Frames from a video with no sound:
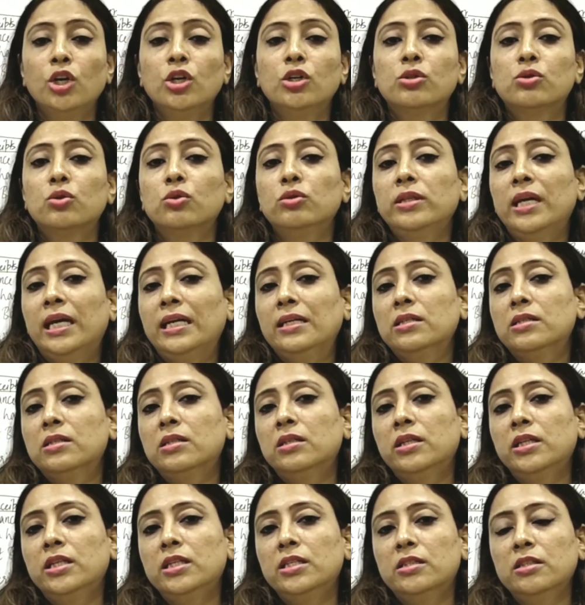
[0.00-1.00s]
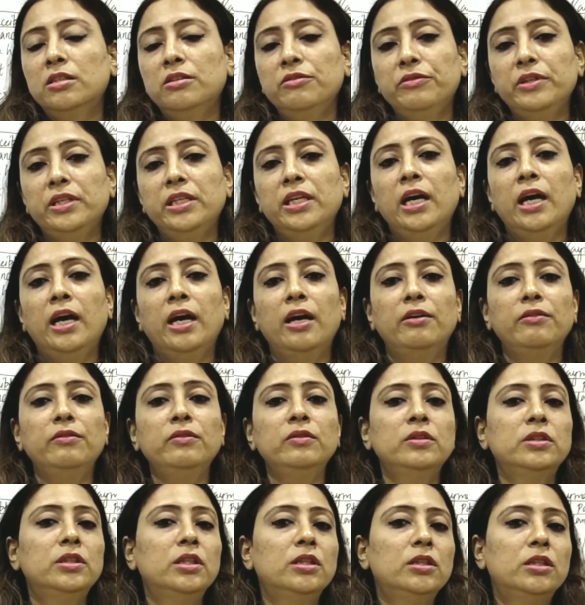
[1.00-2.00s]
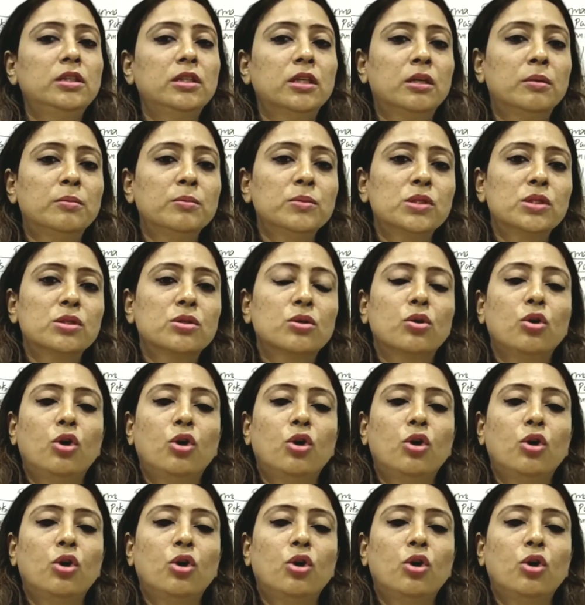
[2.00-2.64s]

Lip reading: So that is the reason we have the terms